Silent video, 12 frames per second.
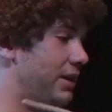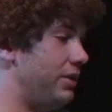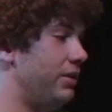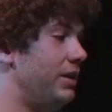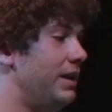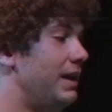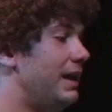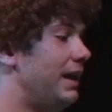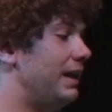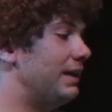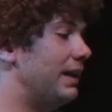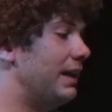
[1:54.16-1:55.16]
here
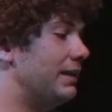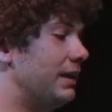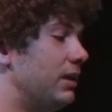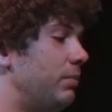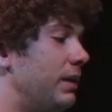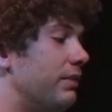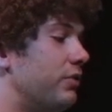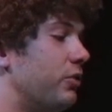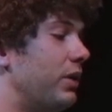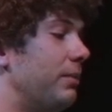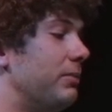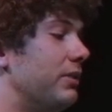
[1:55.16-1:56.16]
and get a little bit of
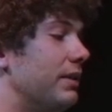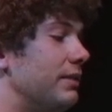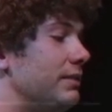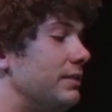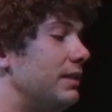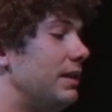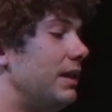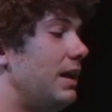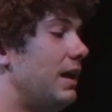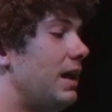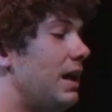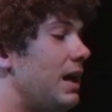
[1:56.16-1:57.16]
crimson.
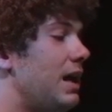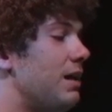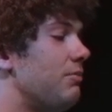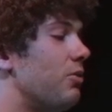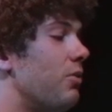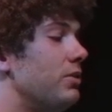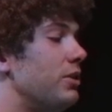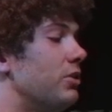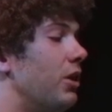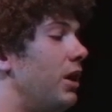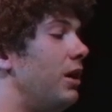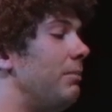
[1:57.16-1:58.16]
I'm going to
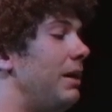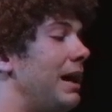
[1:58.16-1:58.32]
draw